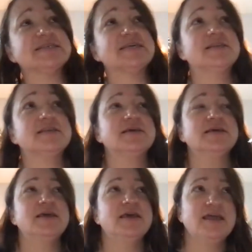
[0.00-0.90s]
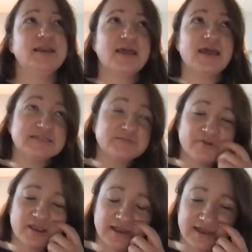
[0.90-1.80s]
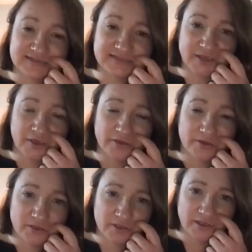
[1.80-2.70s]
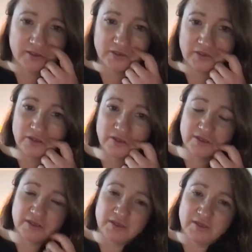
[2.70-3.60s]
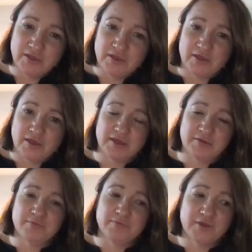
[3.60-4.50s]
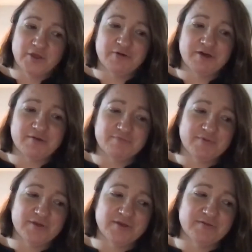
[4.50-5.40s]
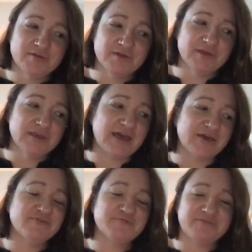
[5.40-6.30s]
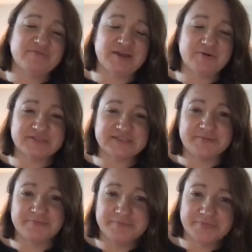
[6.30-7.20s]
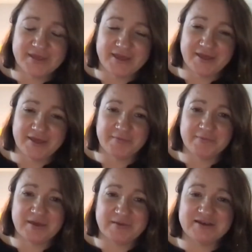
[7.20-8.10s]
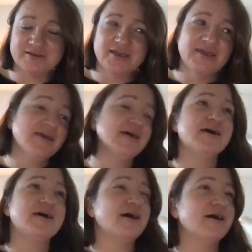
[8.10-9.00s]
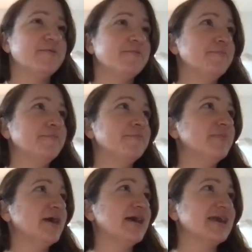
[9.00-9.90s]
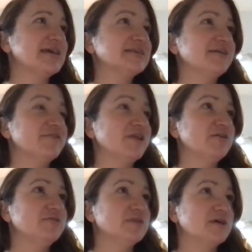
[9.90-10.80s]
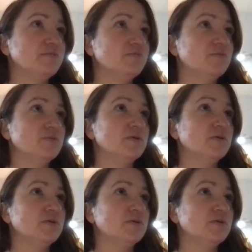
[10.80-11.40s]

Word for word: and in Edinburgh and Glasgow who hmm. um, who are yeah who have been really awesome. Um, I mean, um, I guess I've known them